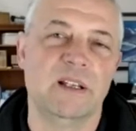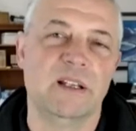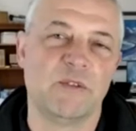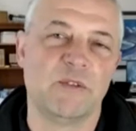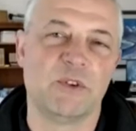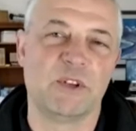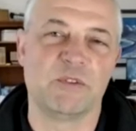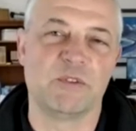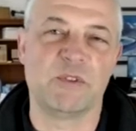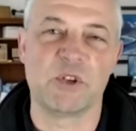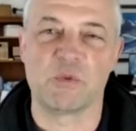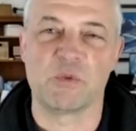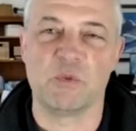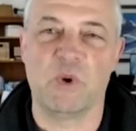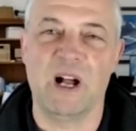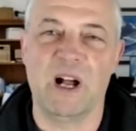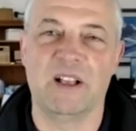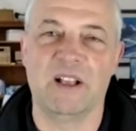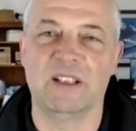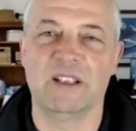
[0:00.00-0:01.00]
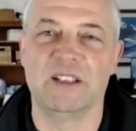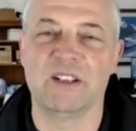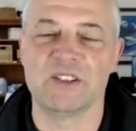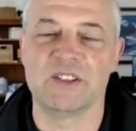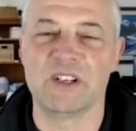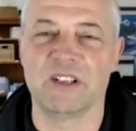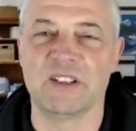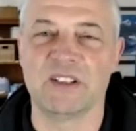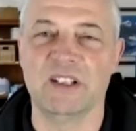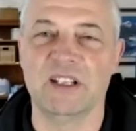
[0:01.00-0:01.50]
for the first while, there's
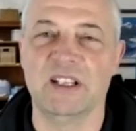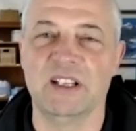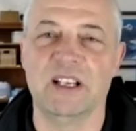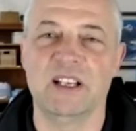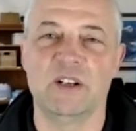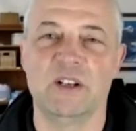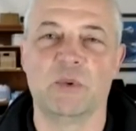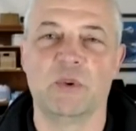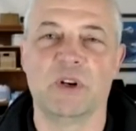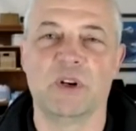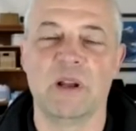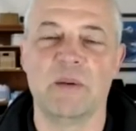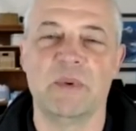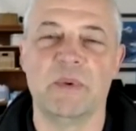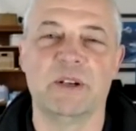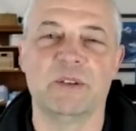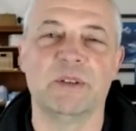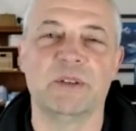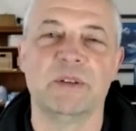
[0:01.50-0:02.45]
nothing you need to worry about.